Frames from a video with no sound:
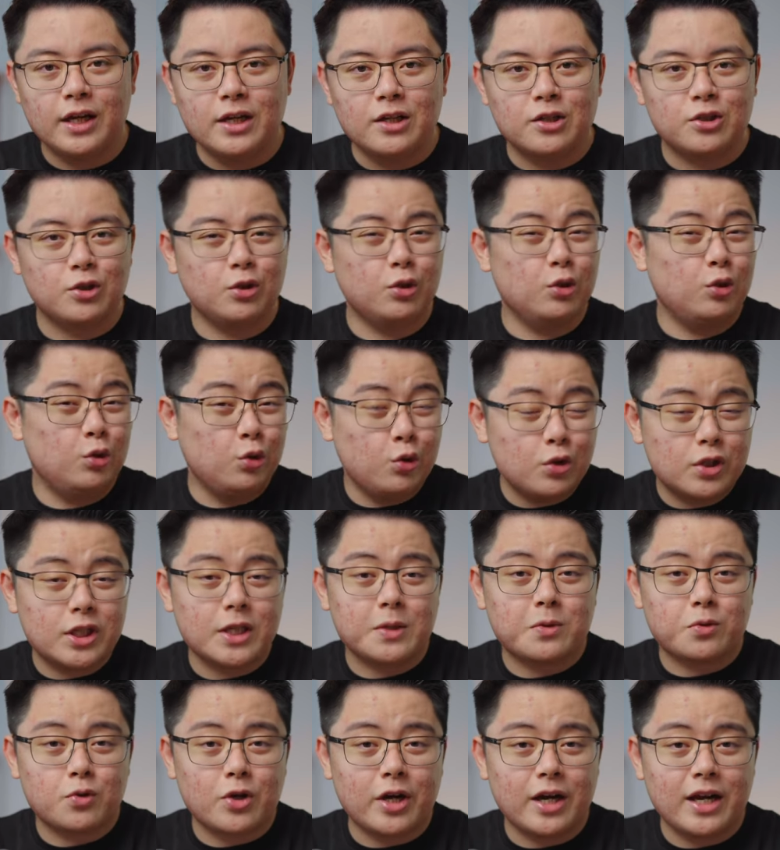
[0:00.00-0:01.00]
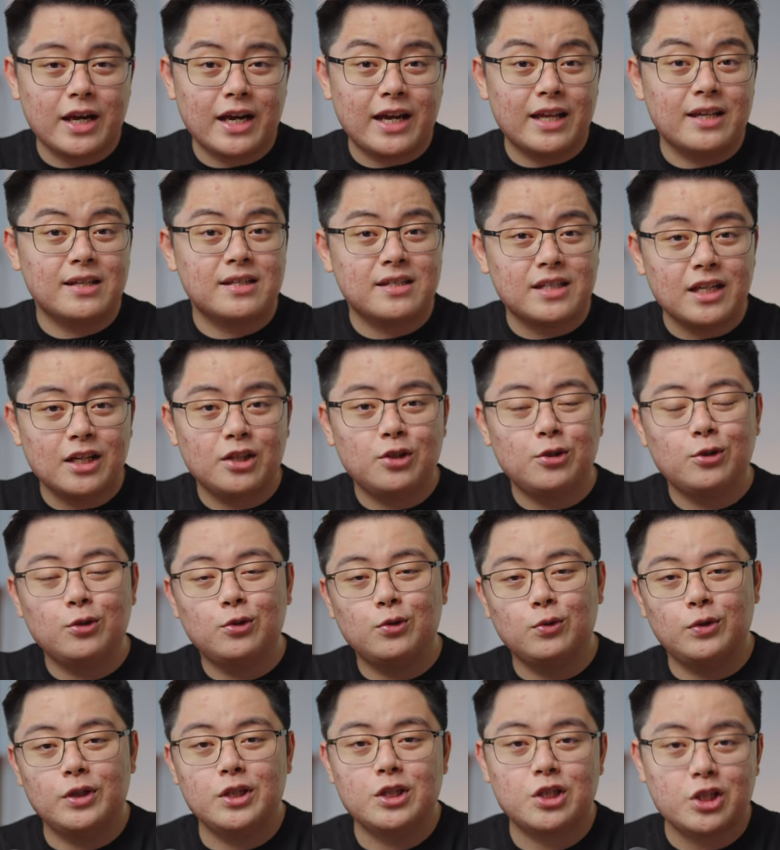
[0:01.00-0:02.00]
So do subscribe and stay tuned
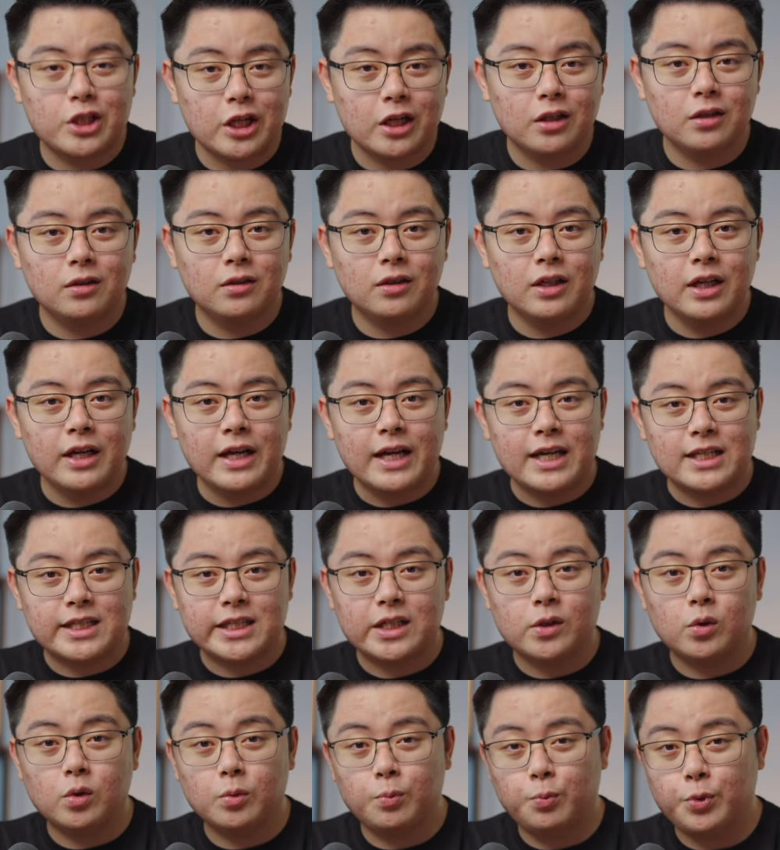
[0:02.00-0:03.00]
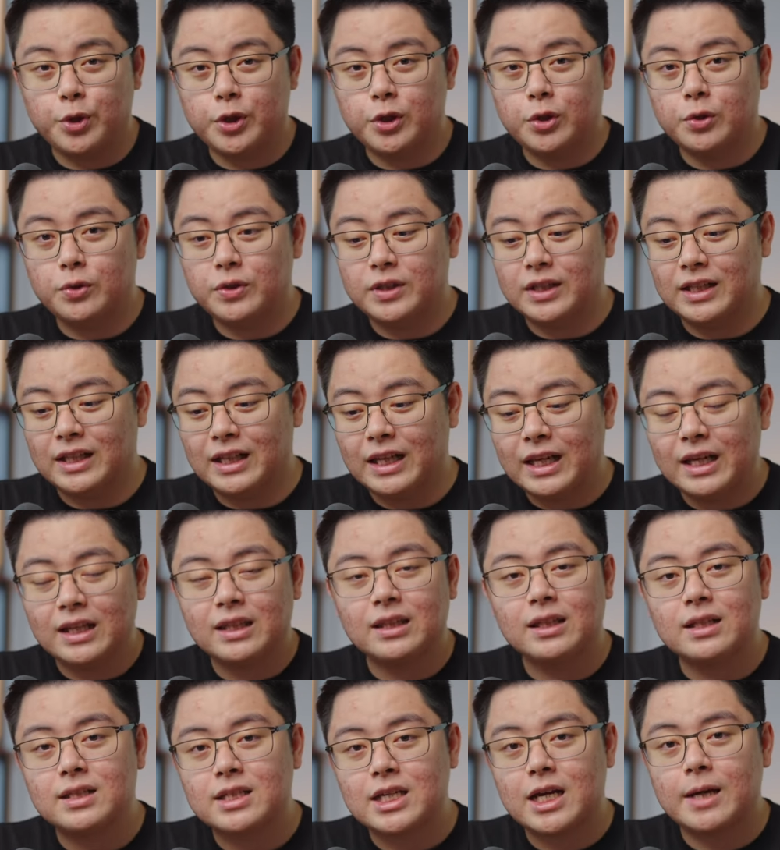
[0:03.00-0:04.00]
to this channel, as I will bring you the
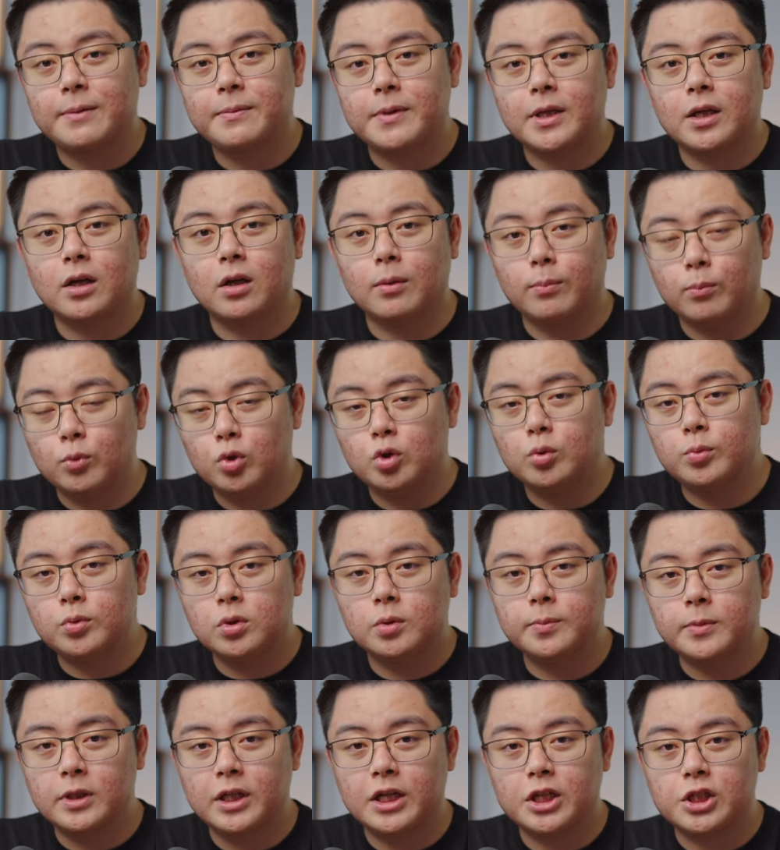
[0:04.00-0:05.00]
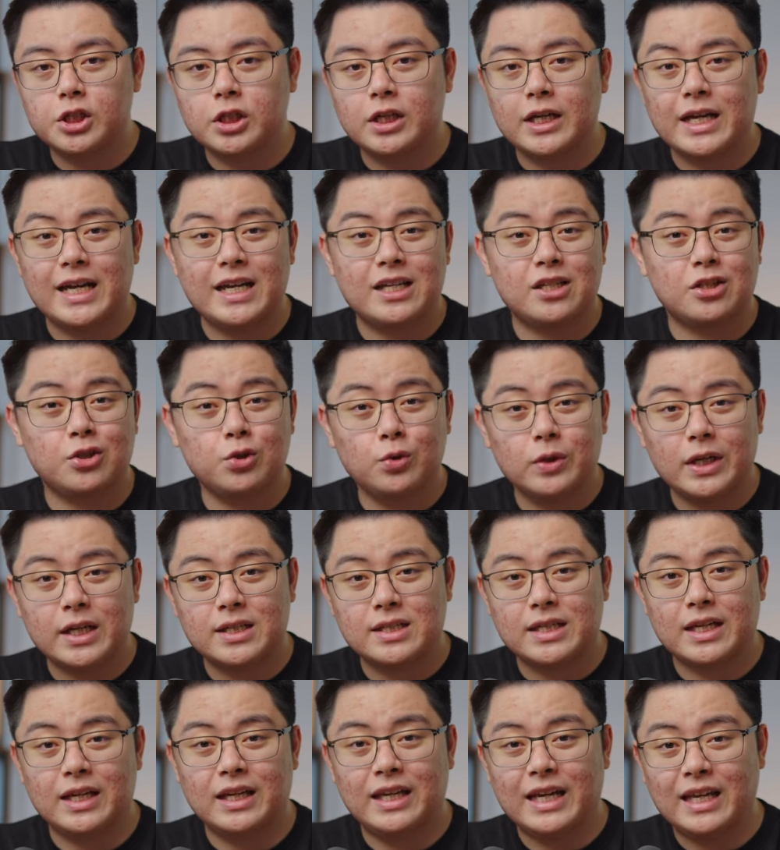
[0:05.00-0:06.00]
latest update on Moomoo Malaysia as soon
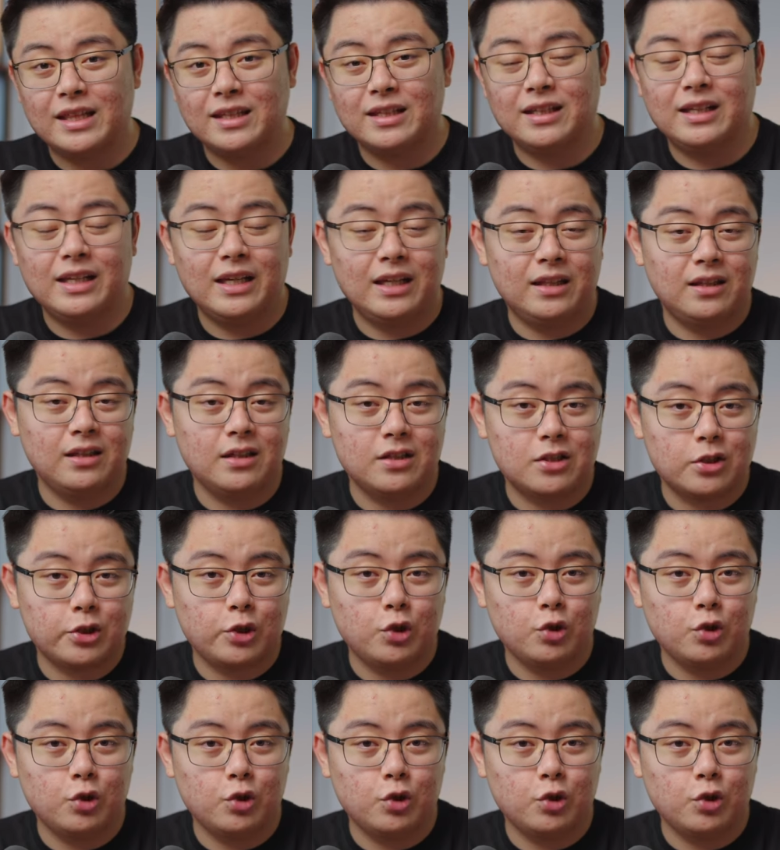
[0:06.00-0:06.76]
as I get the latest